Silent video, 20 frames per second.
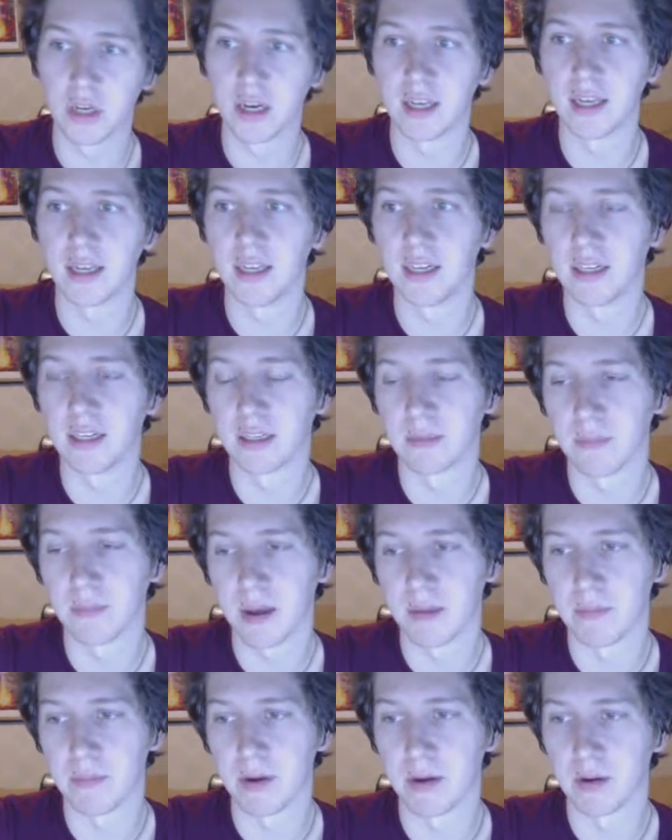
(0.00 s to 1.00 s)
heals
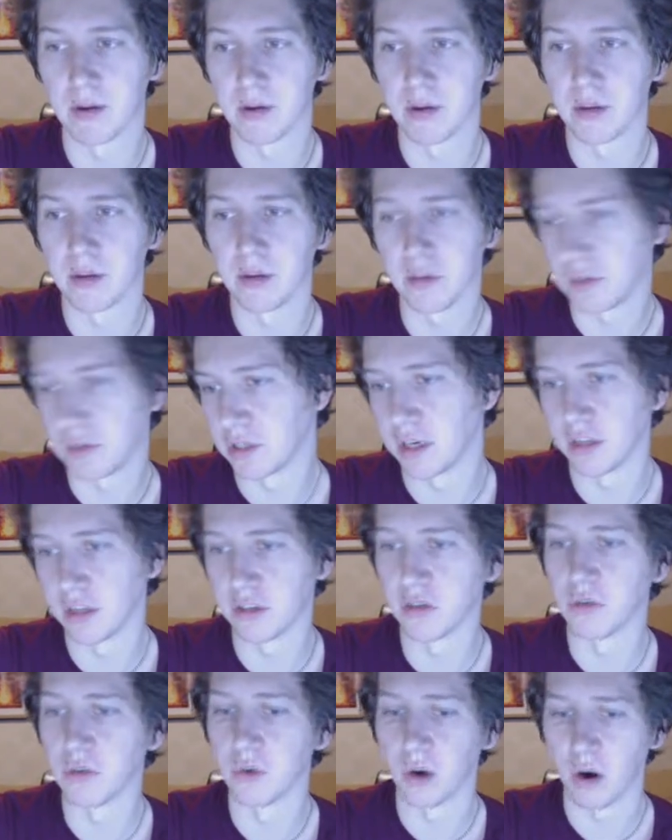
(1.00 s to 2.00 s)
usually
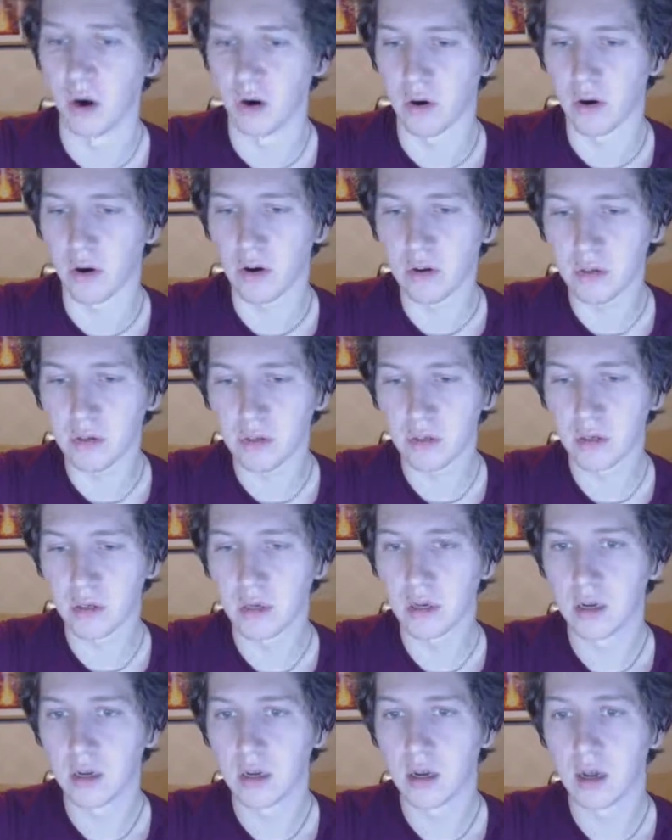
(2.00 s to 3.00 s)
2 horror,
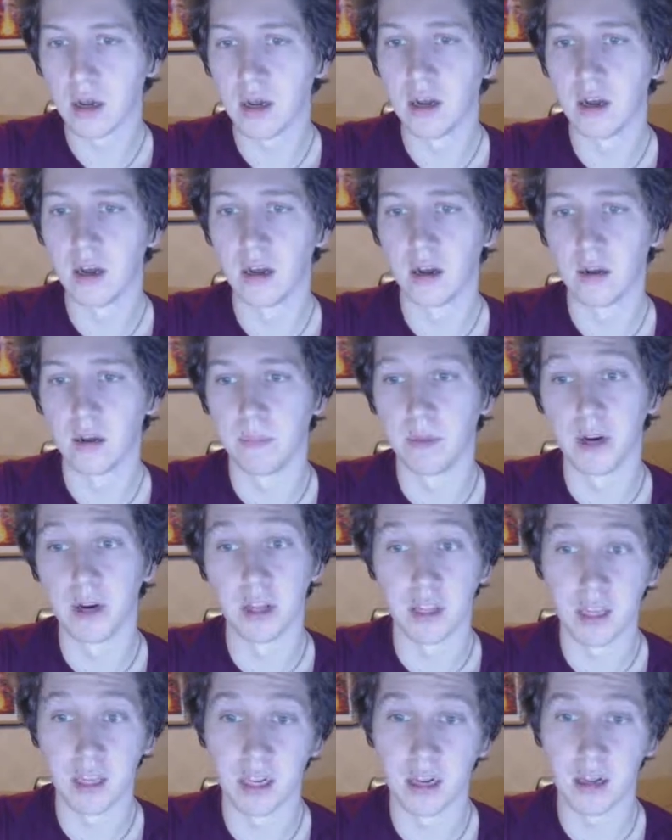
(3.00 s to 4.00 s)
but
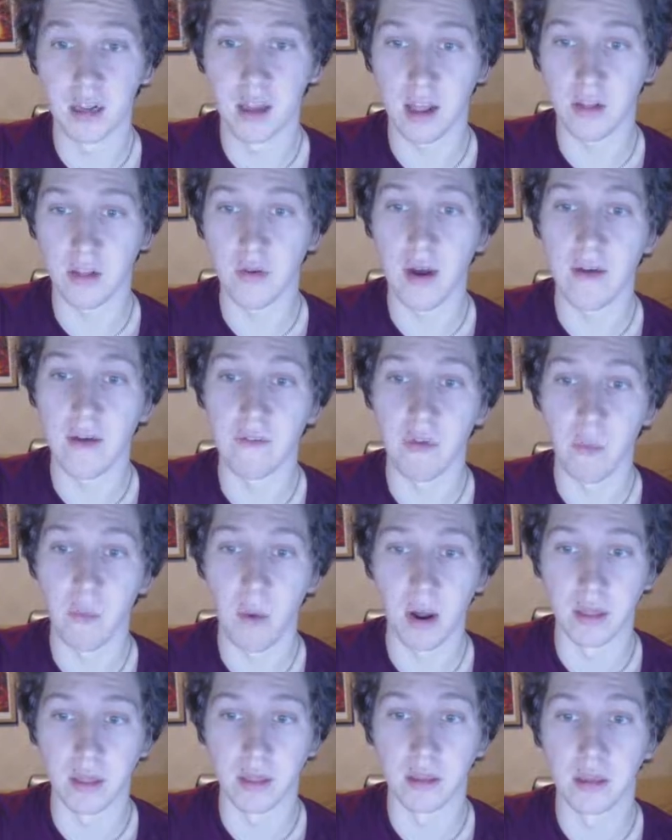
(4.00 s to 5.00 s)
it heals that to
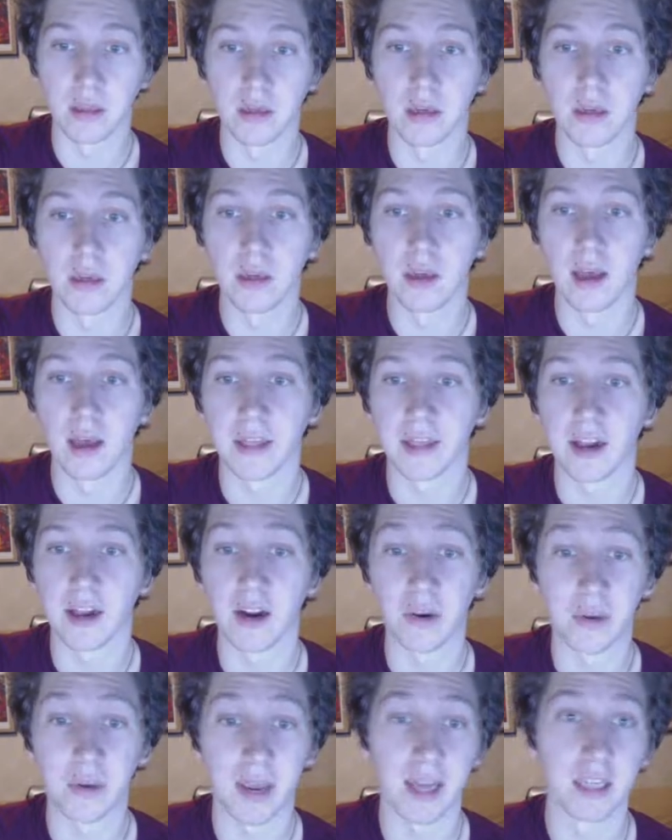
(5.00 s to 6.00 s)
everyone at the
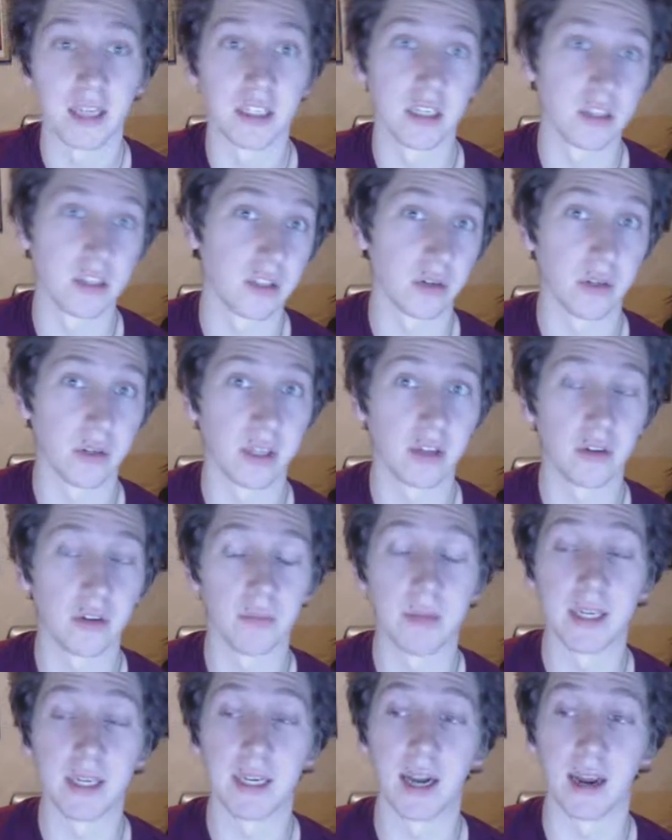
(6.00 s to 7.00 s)
location. So it could
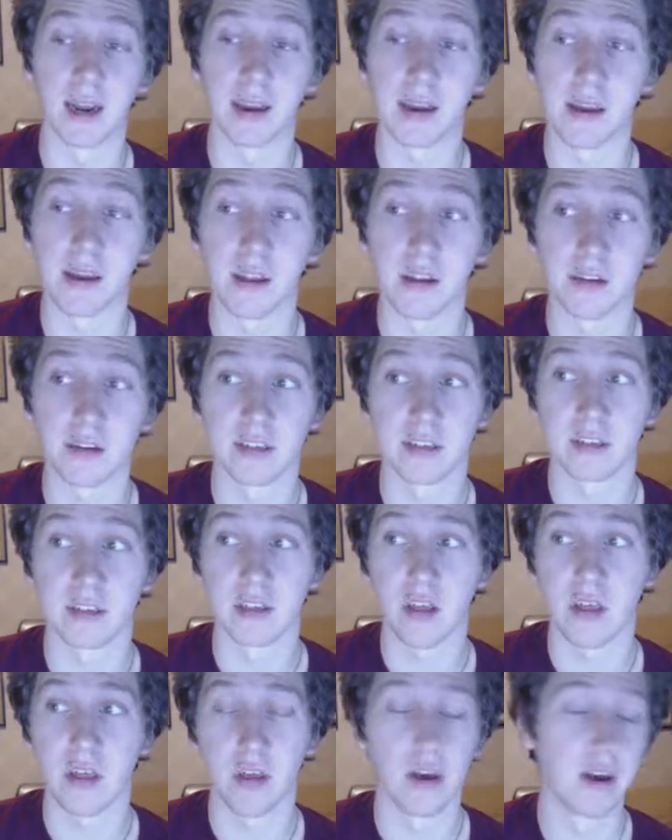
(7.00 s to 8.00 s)
be like
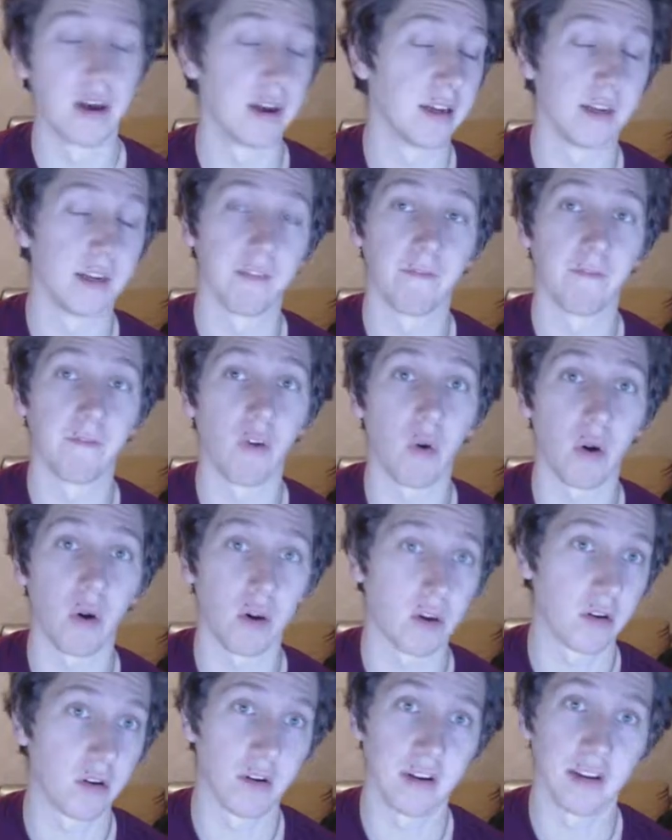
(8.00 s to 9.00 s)
4
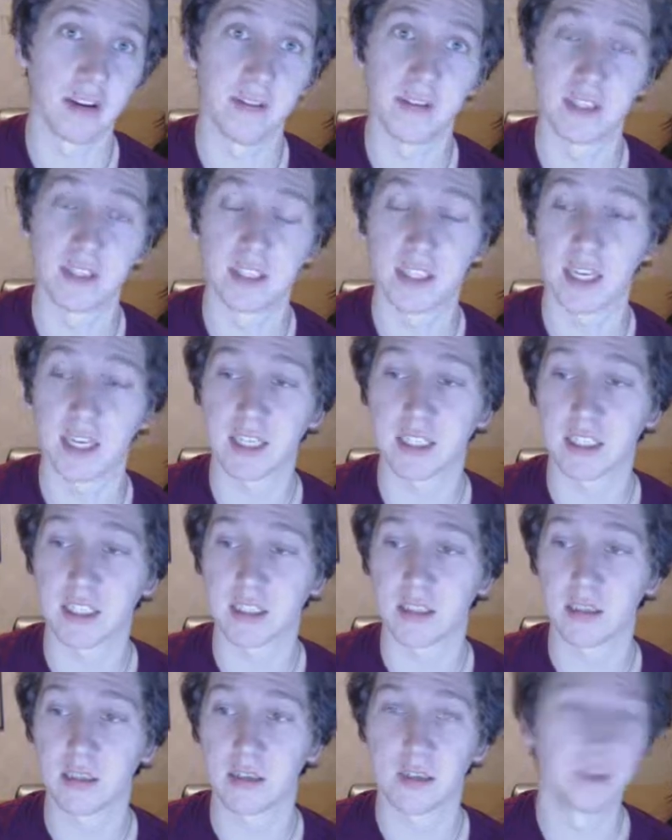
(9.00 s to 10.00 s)
or even 6,
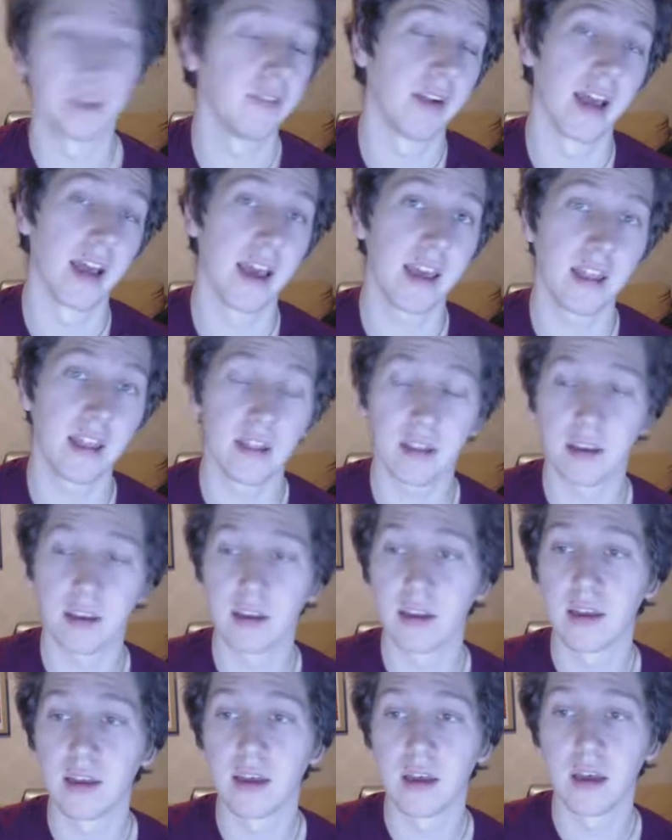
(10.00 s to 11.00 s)
even 8
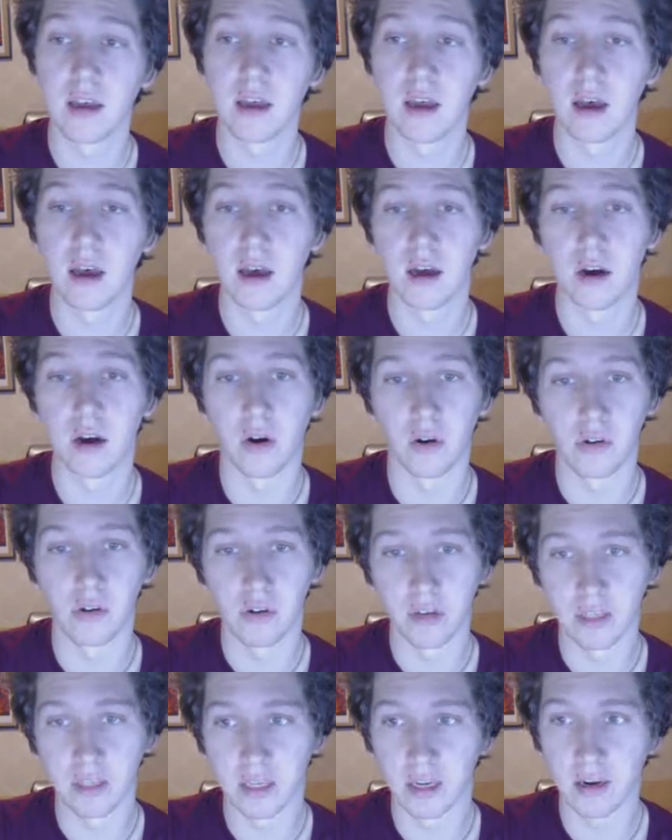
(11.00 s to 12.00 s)

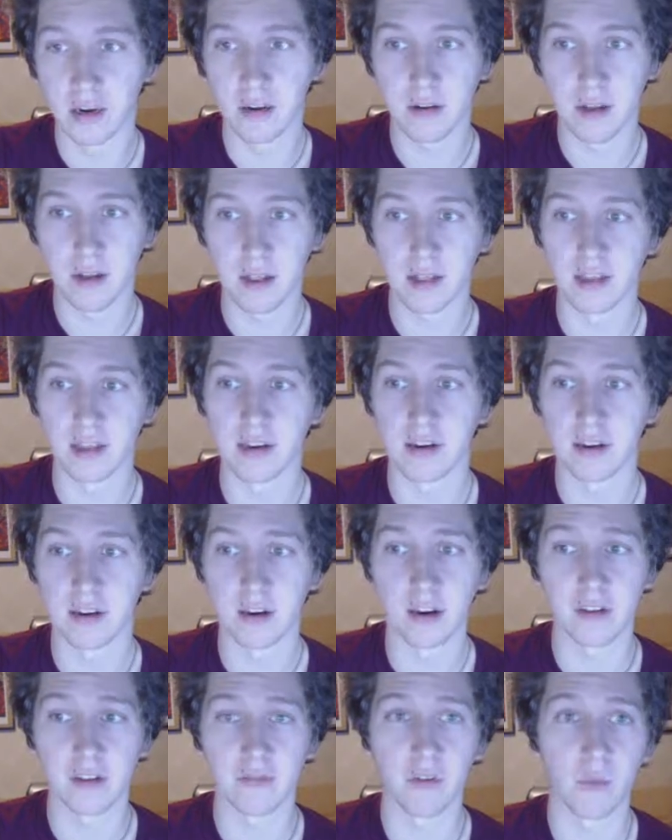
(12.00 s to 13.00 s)
horror heals, and this is
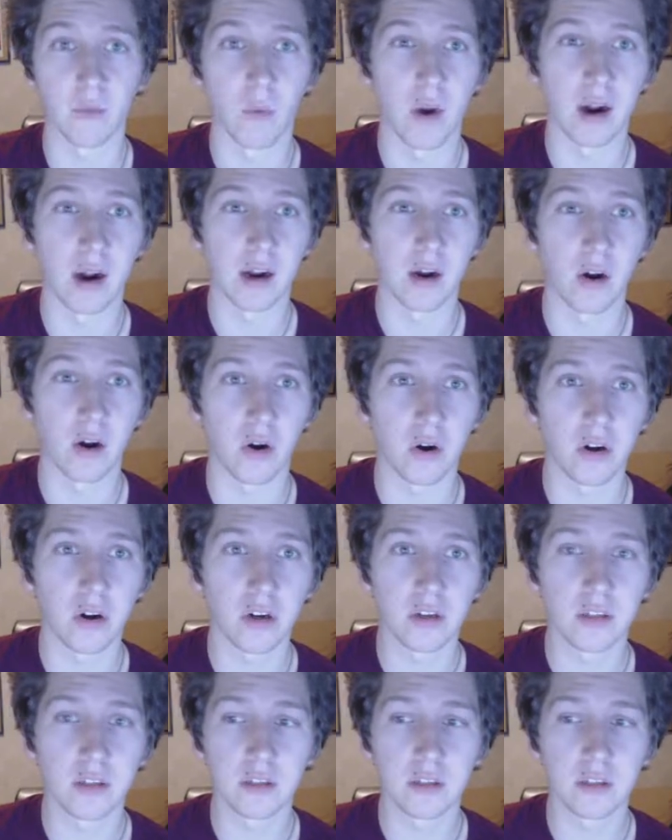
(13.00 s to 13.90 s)
just for 1 card.